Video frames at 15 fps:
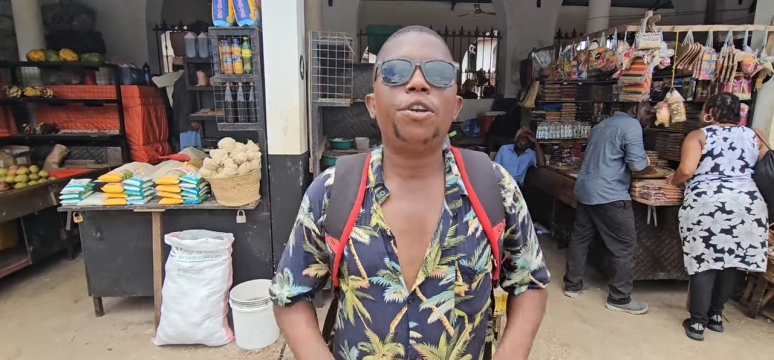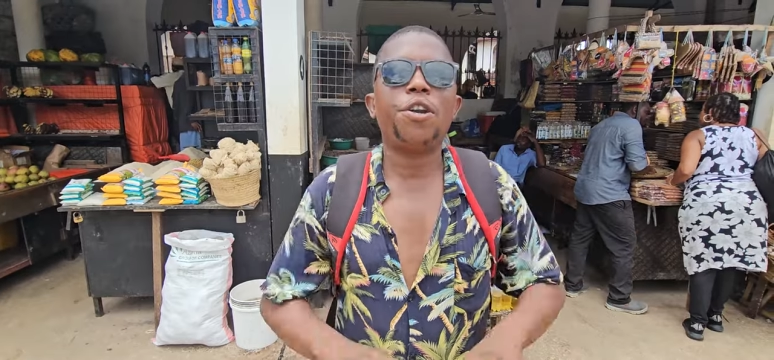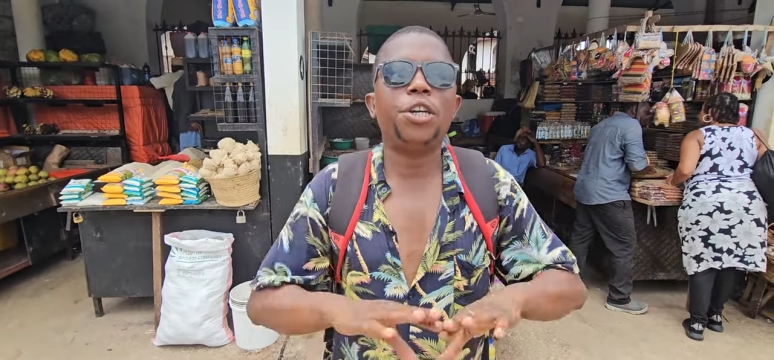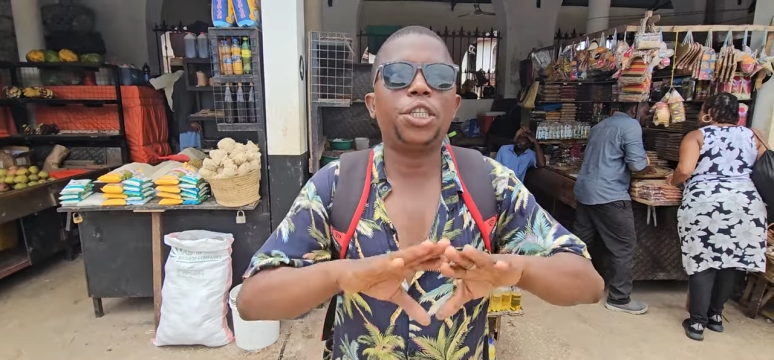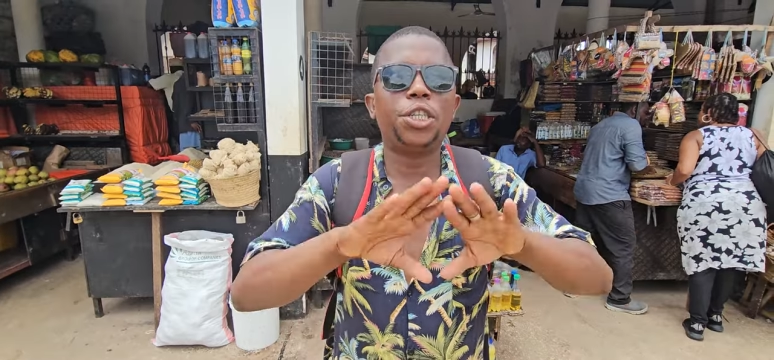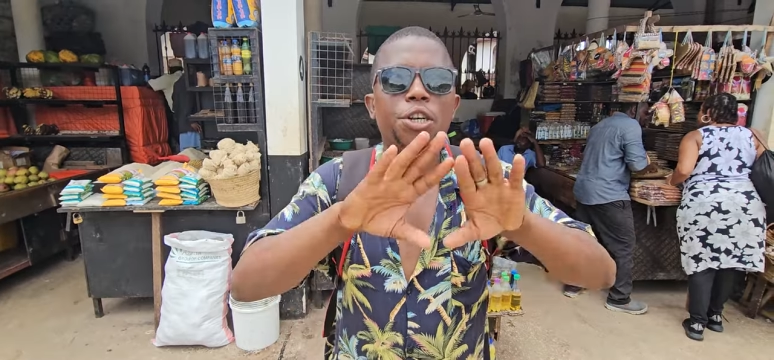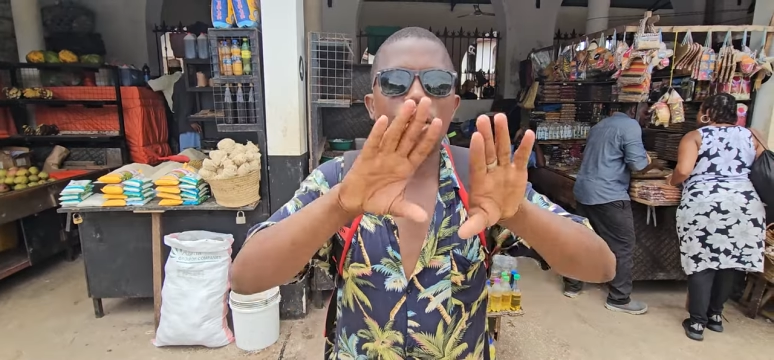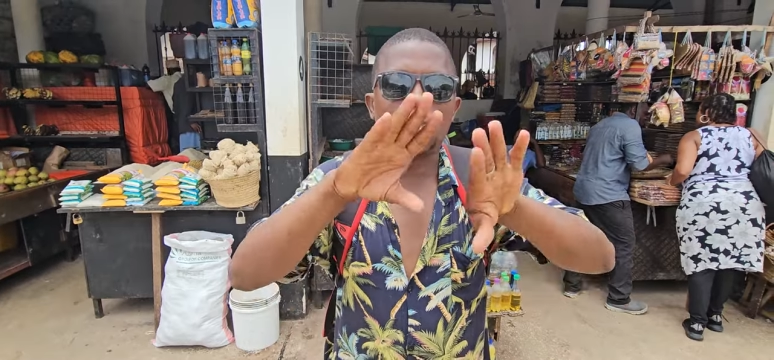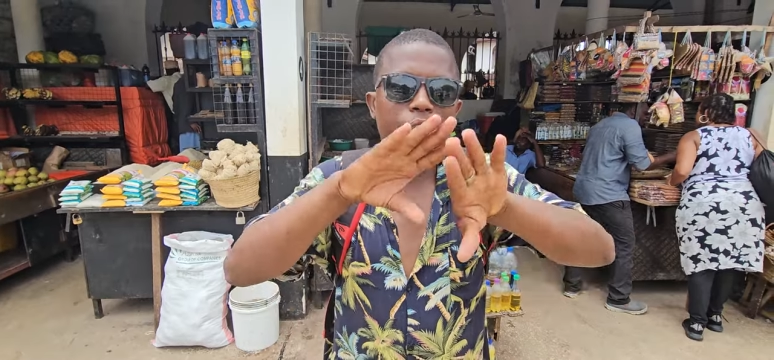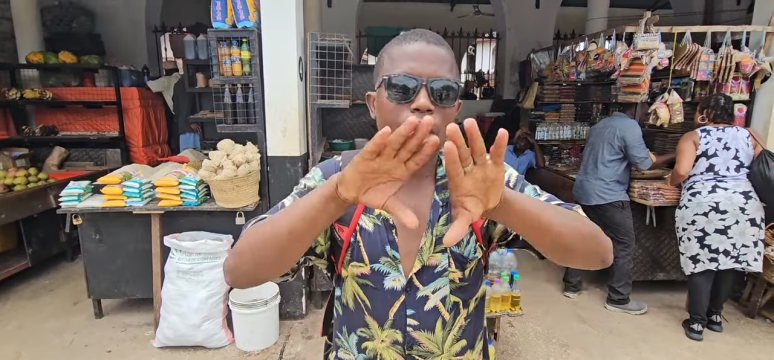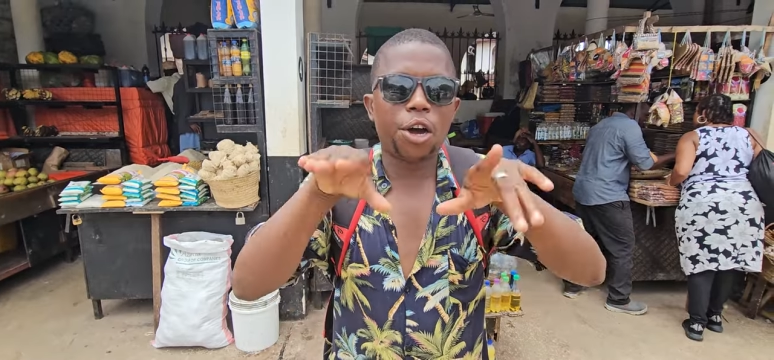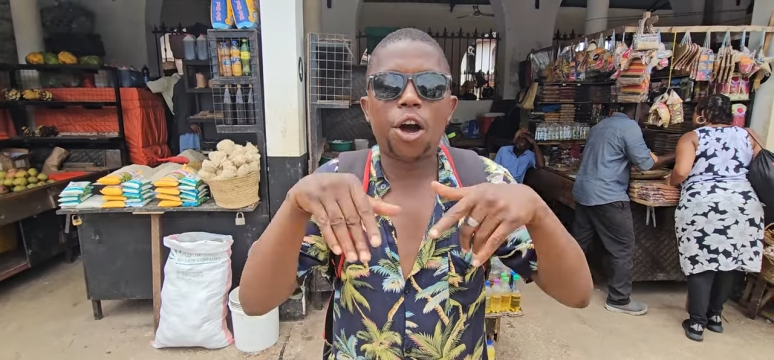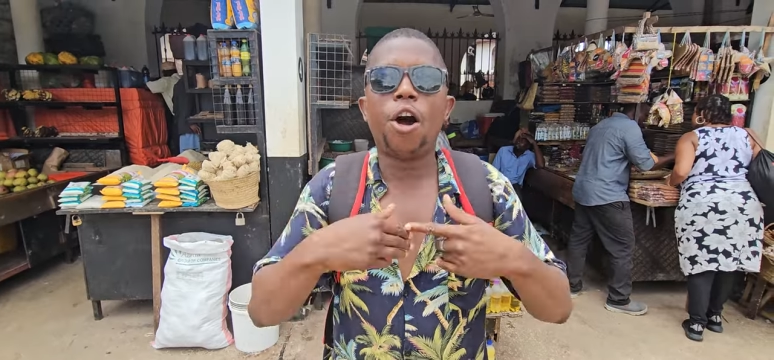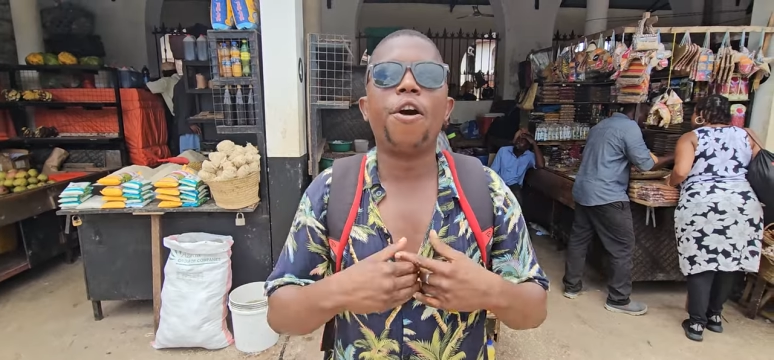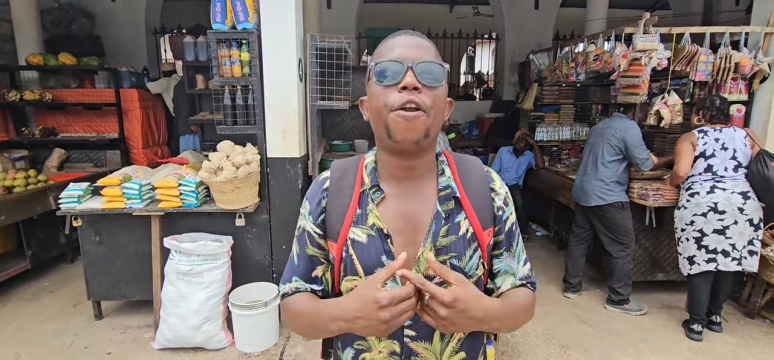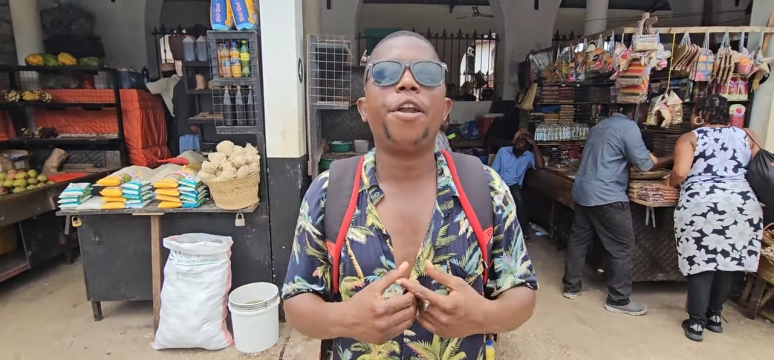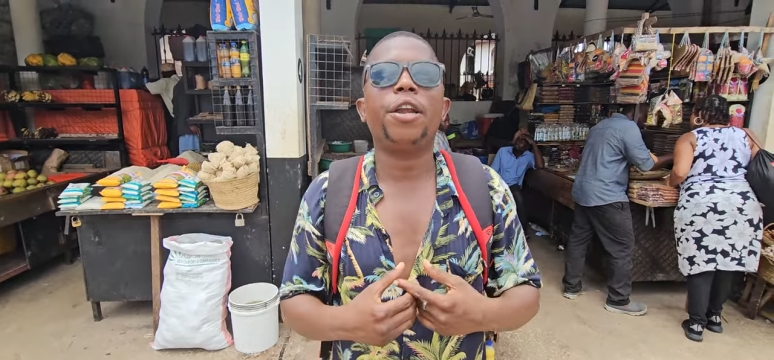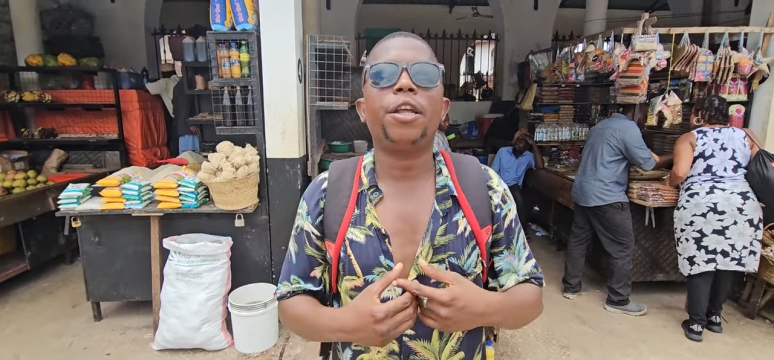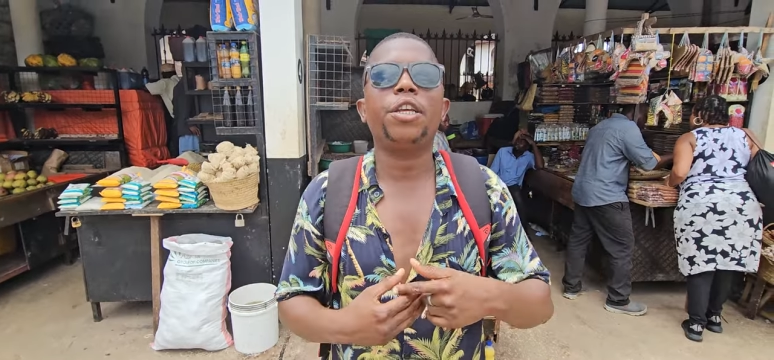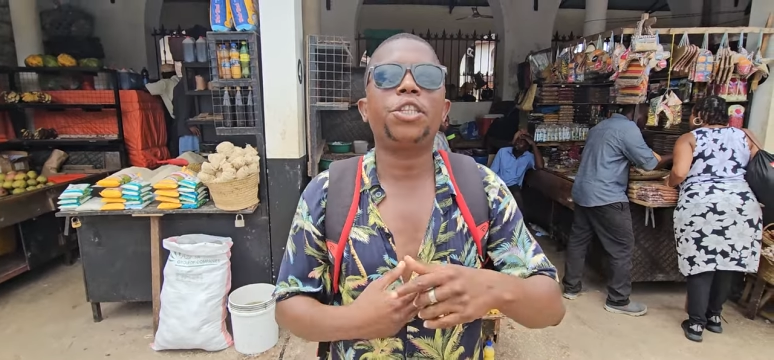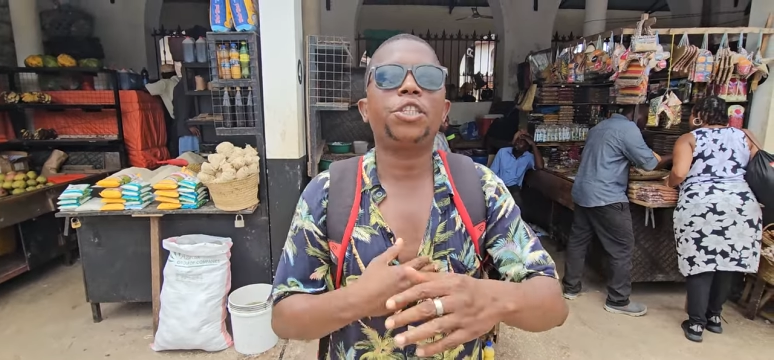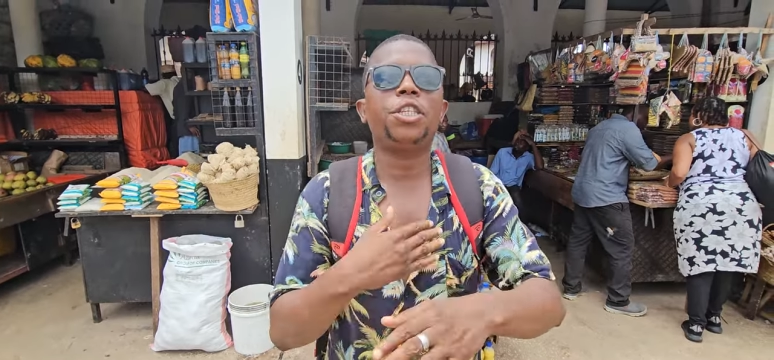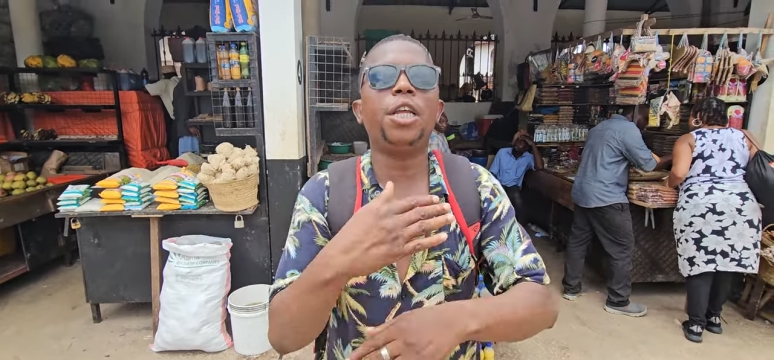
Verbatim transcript: Not not all. It's